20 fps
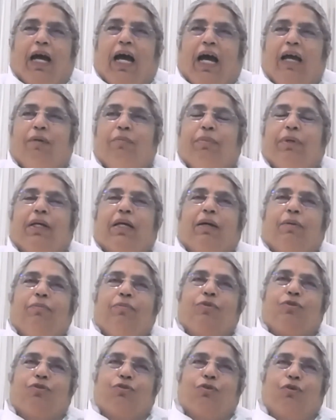I
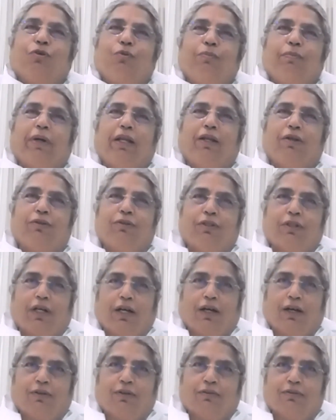become so mellowed
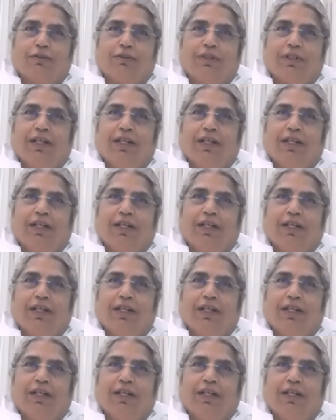down,